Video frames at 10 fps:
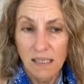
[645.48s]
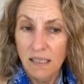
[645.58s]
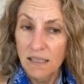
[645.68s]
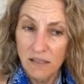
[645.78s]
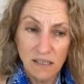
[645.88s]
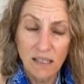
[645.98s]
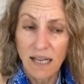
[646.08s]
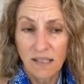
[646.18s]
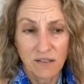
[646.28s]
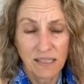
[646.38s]
there's a
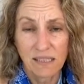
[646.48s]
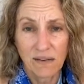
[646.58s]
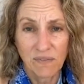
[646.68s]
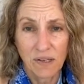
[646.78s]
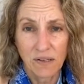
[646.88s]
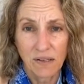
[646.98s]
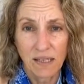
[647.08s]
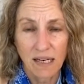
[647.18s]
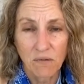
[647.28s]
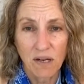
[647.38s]
lot of great stuff here,
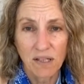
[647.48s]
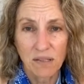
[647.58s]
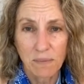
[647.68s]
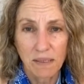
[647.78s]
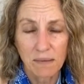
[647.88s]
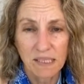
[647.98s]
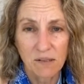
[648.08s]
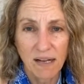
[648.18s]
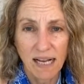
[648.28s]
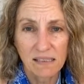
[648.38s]
and I want you to be able
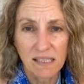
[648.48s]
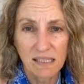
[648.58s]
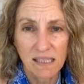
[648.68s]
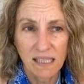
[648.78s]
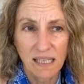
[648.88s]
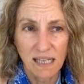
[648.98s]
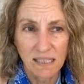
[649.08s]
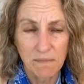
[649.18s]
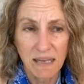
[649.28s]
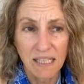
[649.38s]
to access it
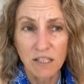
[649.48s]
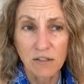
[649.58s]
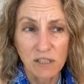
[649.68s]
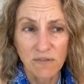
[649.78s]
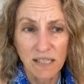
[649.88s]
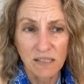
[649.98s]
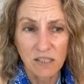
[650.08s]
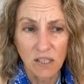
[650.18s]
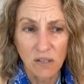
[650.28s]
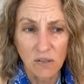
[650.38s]
and to make use of it.
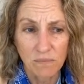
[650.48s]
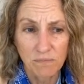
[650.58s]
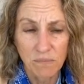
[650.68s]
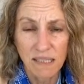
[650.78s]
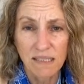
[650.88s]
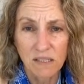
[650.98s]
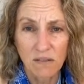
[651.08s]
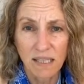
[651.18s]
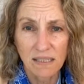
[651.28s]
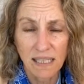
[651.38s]
So please
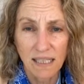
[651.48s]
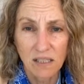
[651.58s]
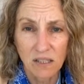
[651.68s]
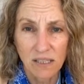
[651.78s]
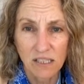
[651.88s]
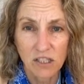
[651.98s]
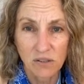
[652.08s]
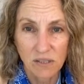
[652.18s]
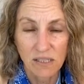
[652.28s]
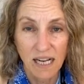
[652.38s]
don't let technical
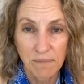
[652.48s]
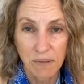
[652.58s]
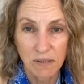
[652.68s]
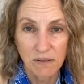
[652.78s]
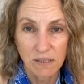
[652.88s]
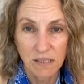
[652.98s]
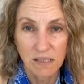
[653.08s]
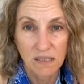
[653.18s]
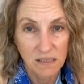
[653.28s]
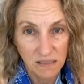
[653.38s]
issues stop you,
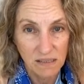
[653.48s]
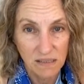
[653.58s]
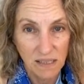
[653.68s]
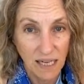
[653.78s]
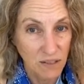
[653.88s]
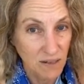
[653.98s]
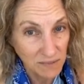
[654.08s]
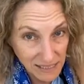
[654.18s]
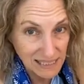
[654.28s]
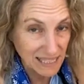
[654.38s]
because I know
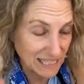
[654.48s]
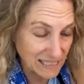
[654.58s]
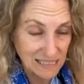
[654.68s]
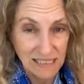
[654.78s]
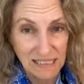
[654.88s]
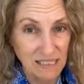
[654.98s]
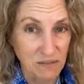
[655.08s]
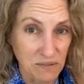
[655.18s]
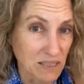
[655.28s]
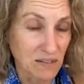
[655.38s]
how easy that is, because they're
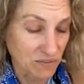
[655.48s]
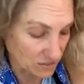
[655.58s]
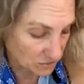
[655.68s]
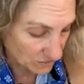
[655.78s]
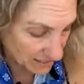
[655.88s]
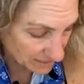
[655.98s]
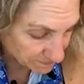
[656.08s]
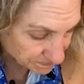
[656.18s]
really frustrating.